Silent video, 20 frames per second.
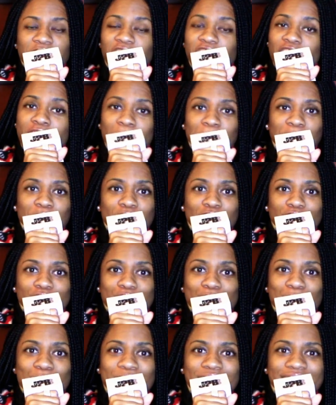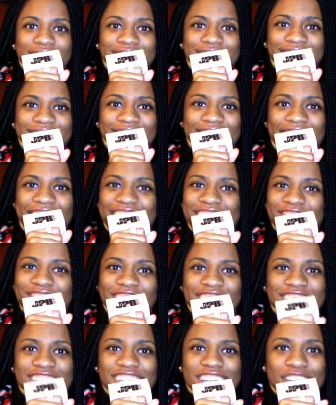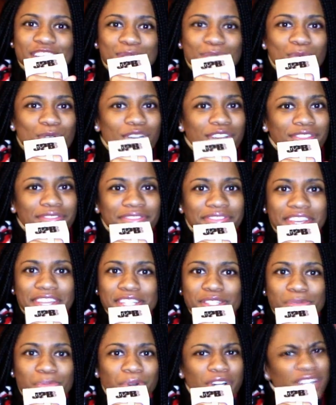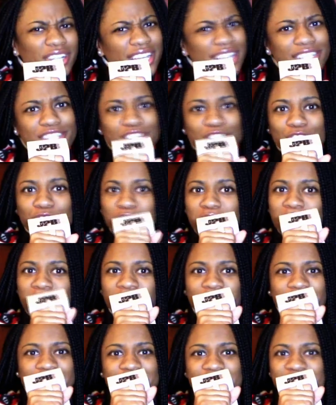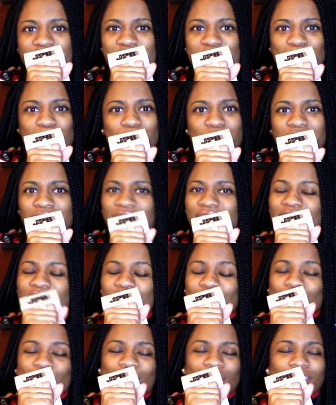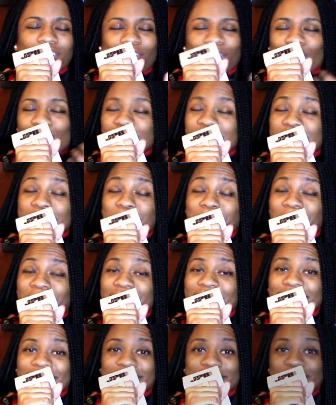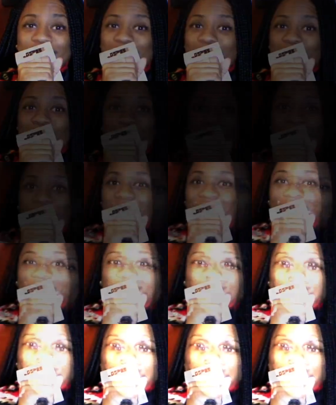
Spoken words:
Find me on Twitter at Red Shaydez 1, Facebook, Instagram, Red Shaydez 1, or simply just Google me.